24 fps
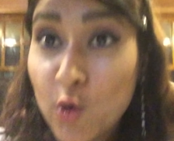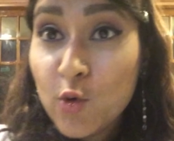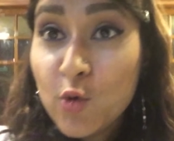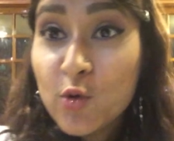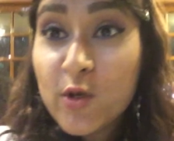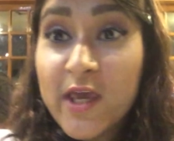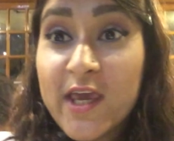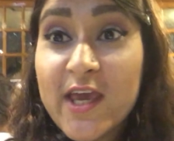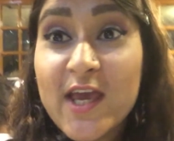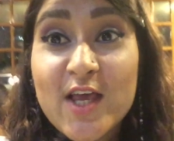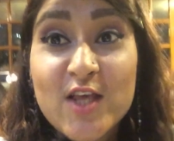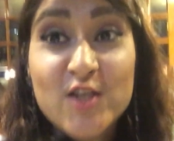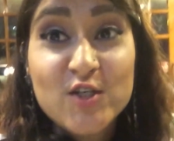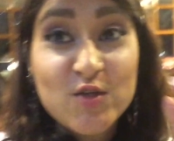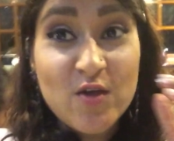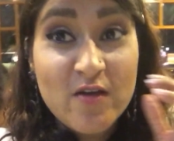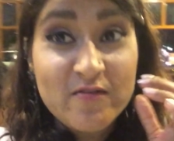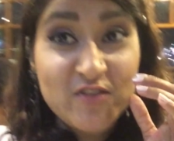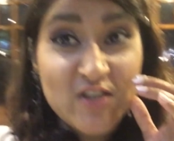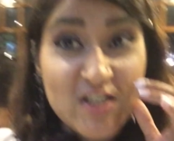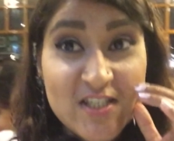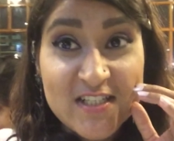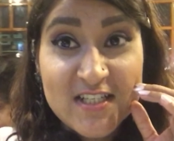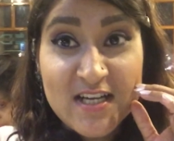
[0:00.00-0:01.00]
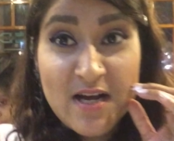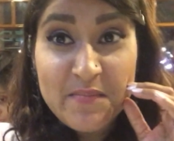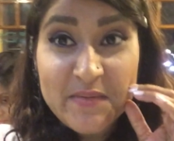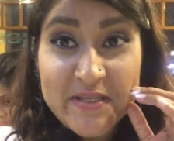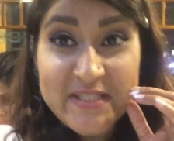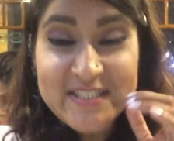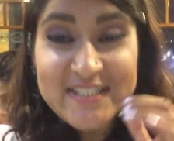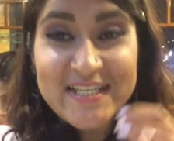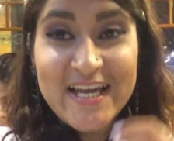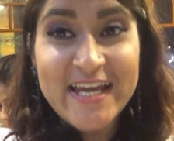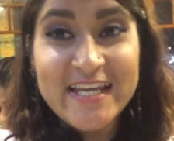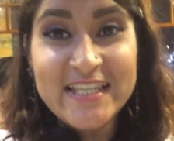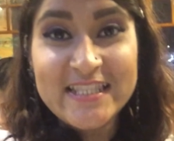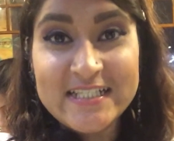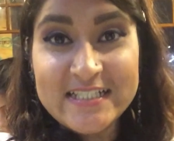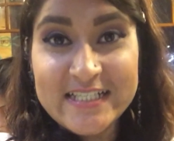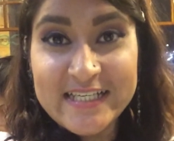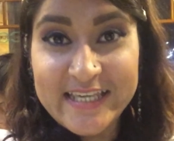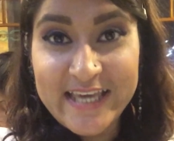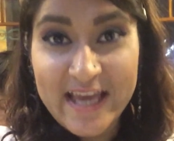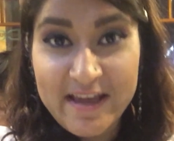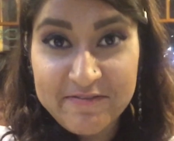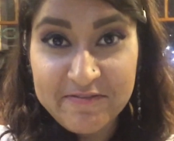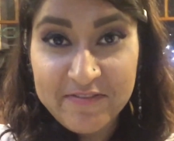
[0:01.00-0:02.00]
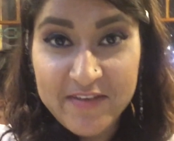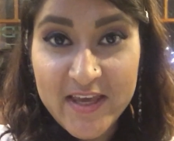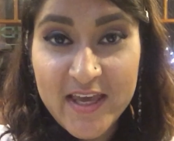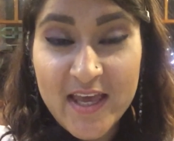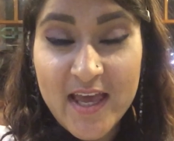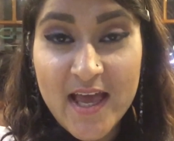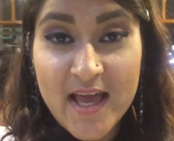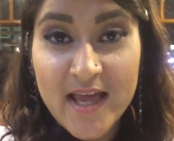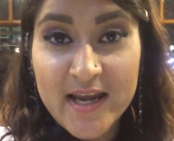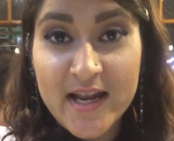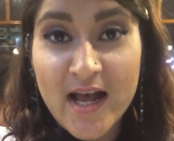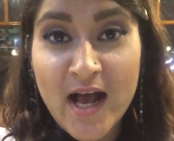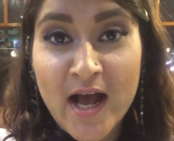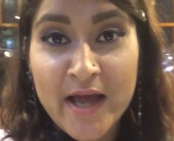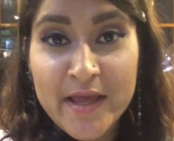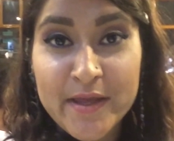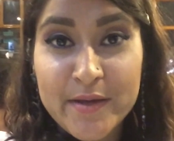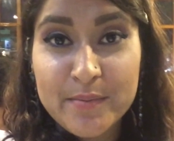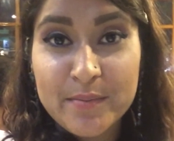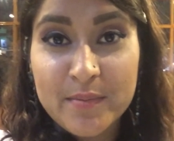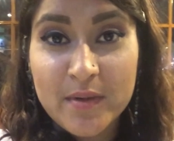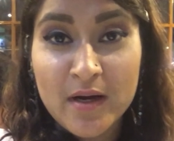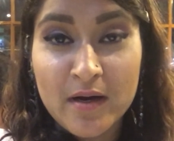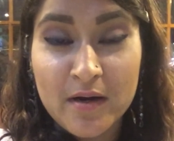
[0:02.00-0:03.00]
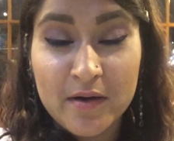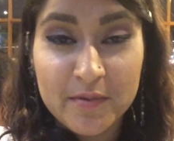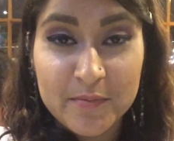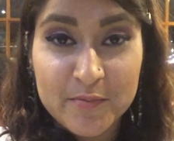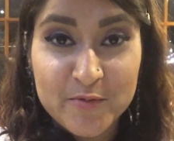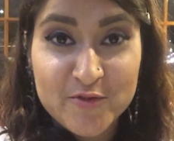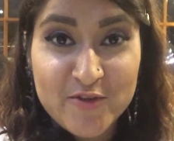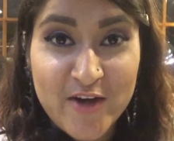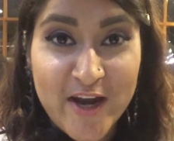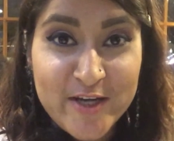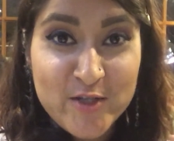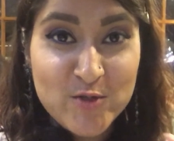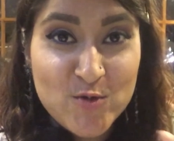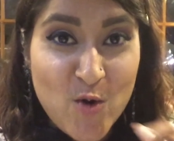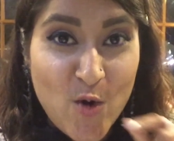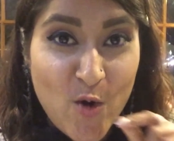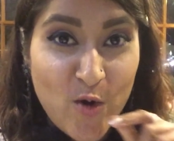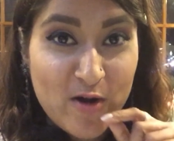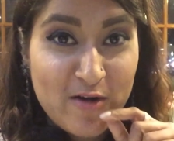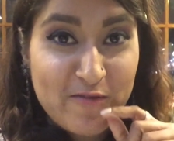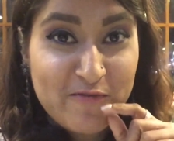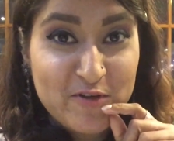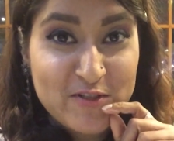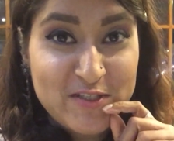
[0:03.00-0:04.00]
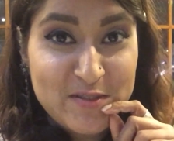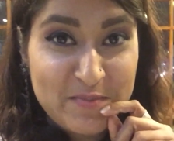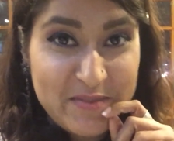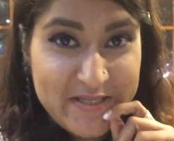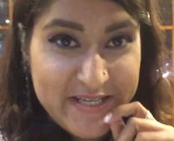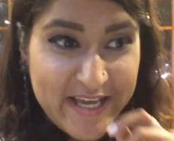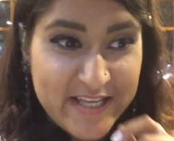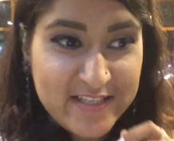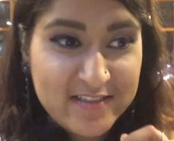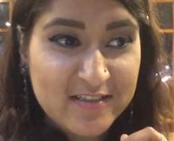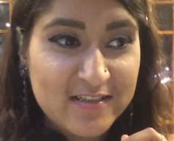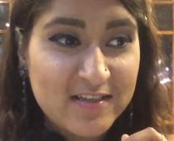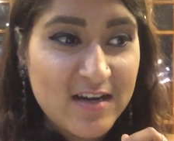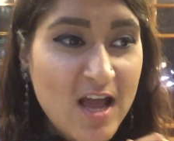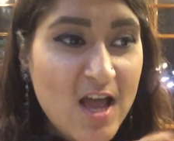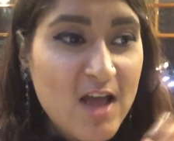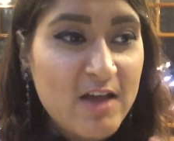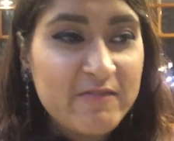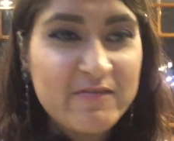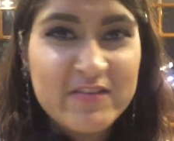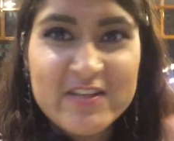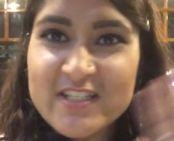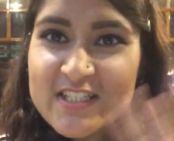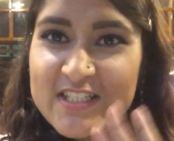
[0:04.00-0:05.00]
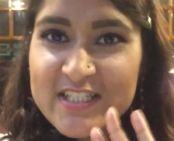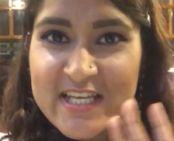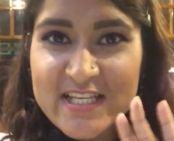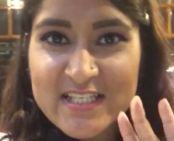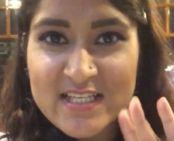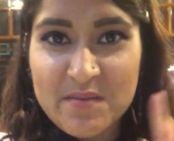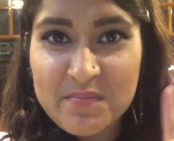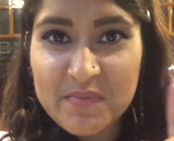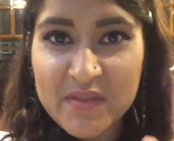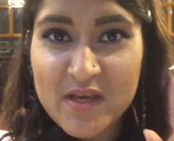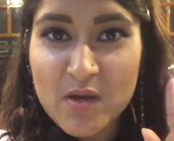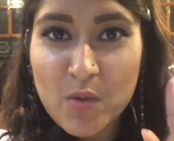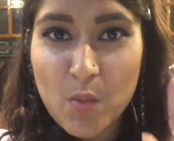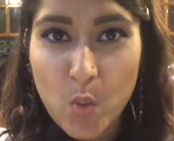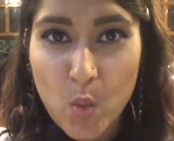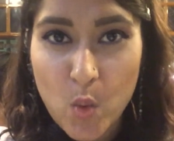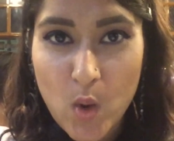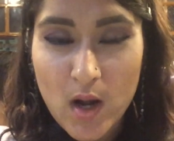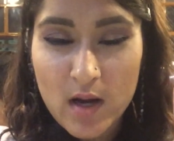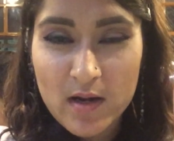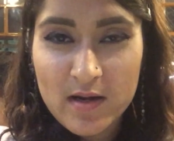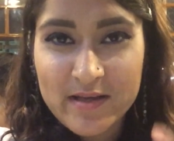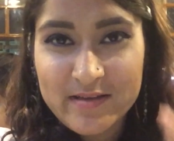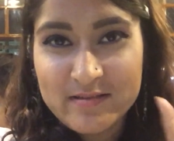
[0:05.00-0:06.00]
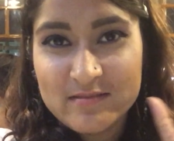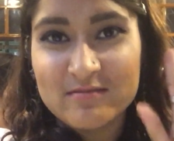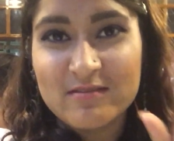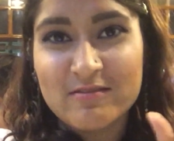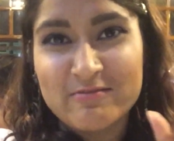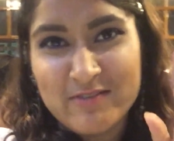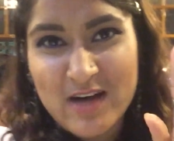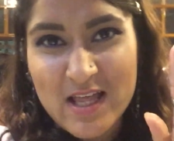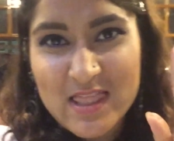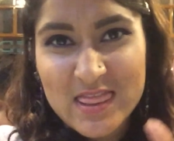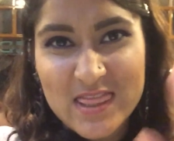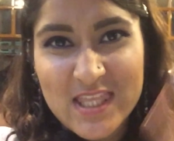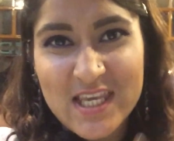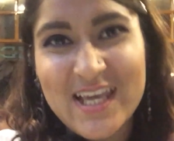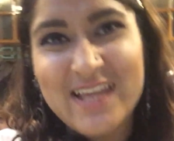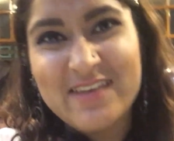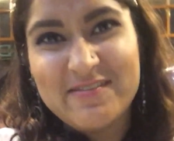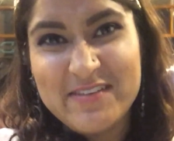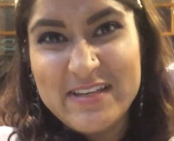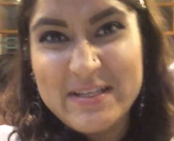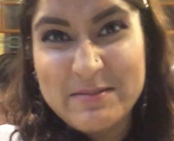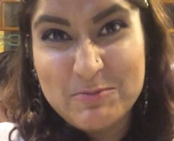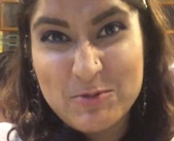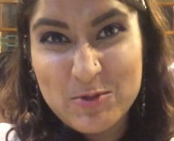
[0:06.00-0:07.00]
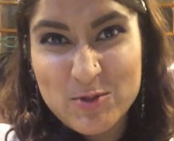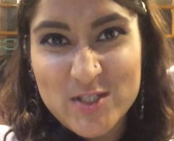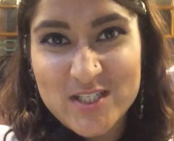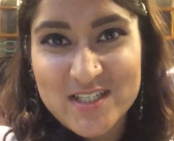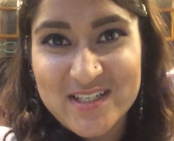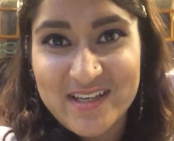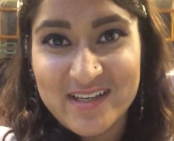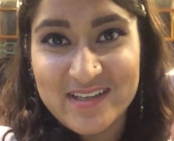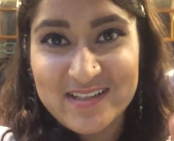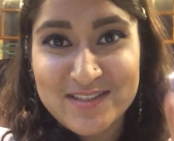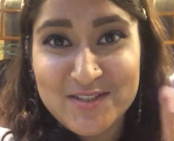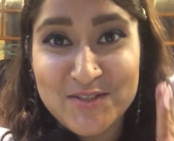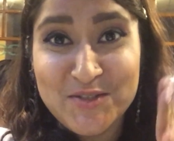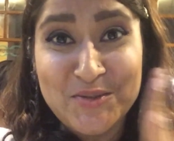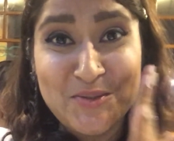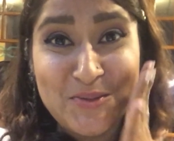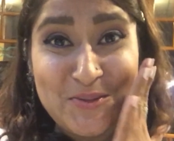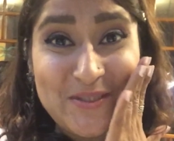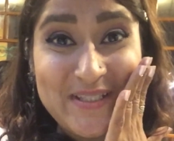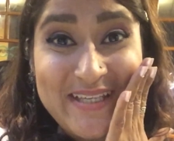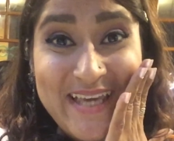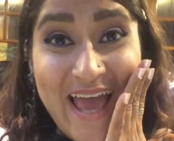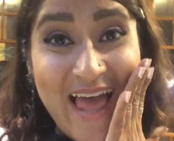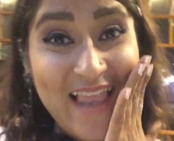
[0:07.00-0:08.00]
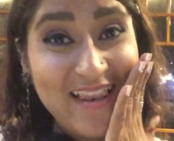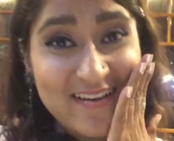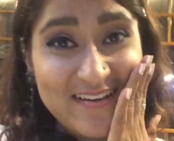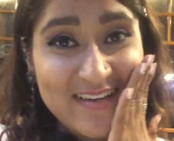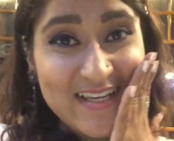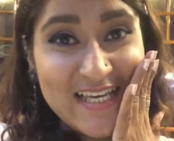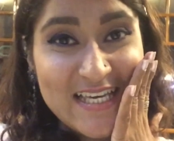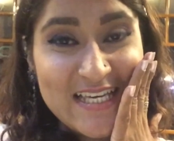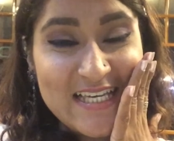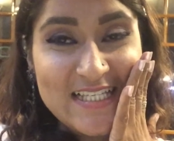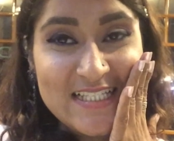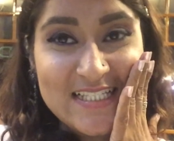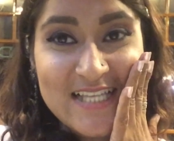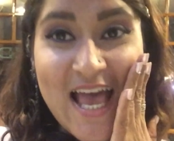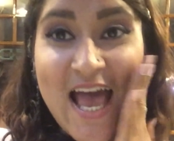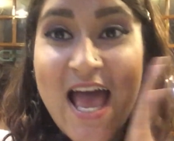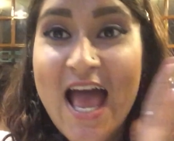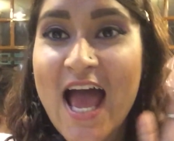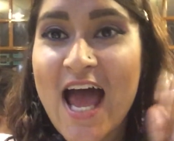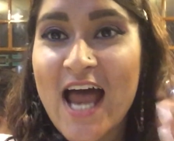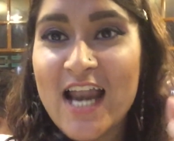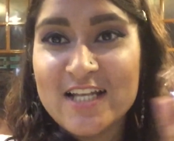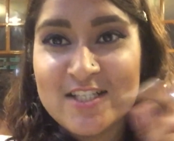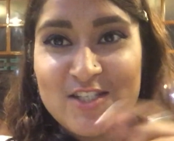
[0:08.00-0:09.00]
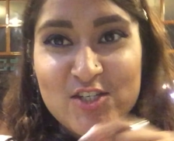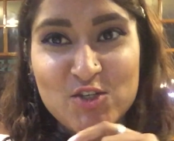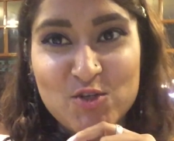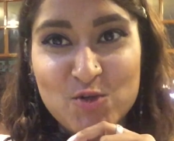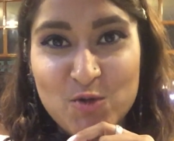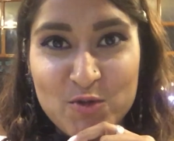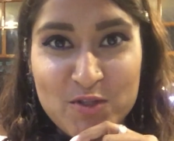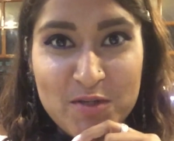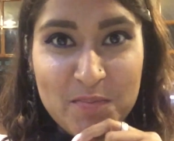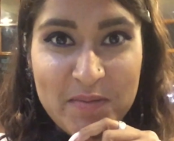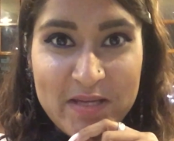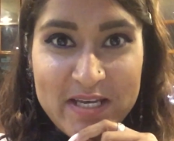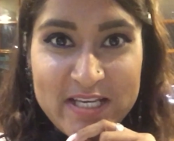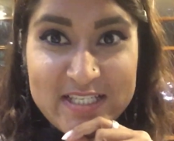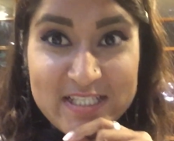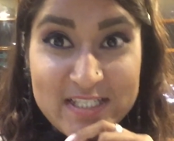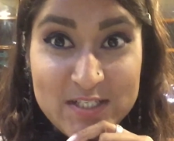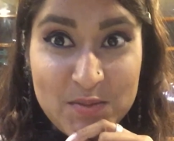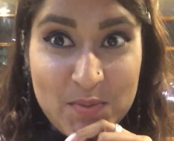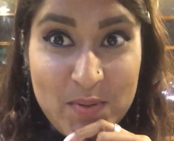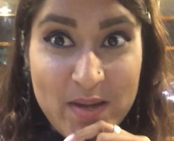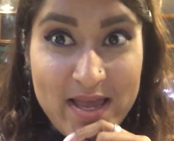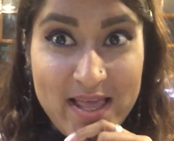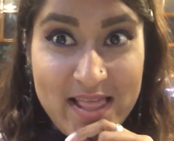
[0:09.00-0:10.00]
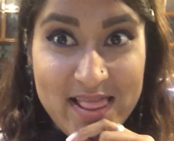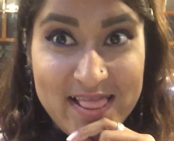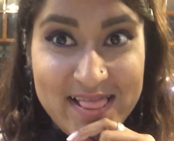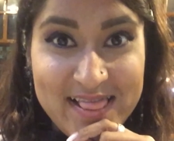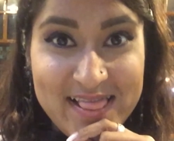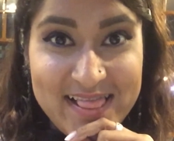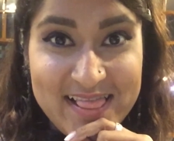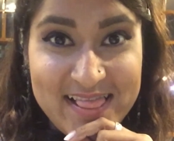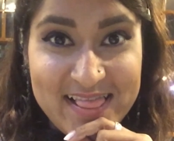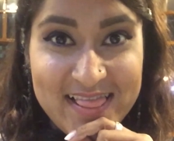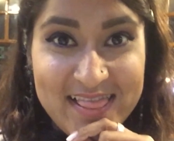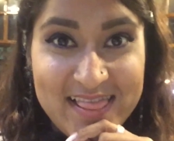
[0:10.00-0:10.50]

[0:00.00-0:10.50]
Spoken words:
Okay, so I've just come inside the cafe, and I am trying to order for some dessert. We just take something, like one thing, and we'll put share, you know, calories. And I'll just show you the place as well.